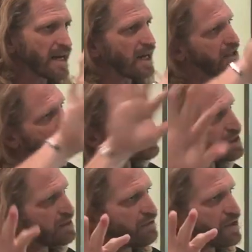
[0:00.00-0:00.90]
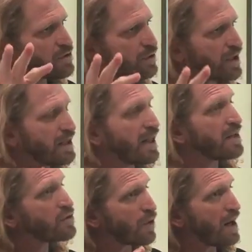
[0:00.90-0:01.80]
dot, and you see them visually
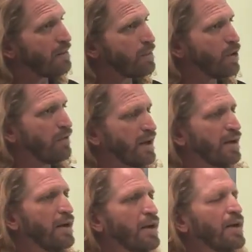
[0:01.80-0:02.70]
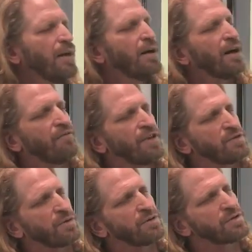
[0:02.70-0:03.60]
like try and move it.
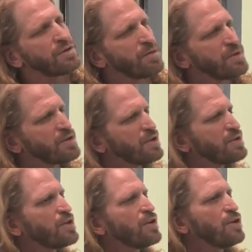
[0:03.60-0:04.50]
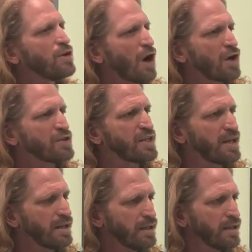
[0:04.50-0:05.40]
Visual disturbances,
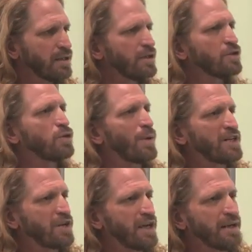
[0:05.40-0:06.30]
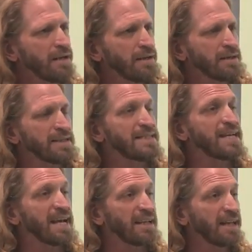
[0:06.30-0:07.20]
nausea, twitching,
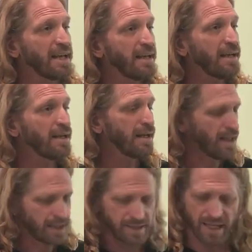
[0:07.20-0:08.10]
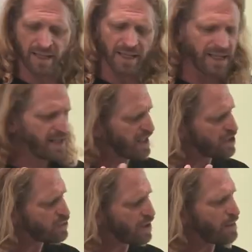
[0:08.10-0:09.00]
tingling. Tingling in the
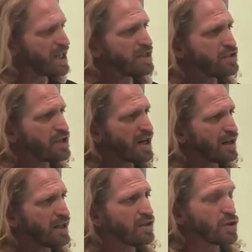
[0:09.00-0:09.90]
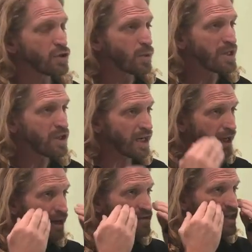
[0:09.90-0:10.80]
extremities generally, the
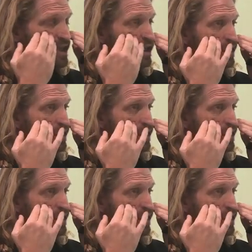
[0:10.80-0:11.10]
twitching, I've seen it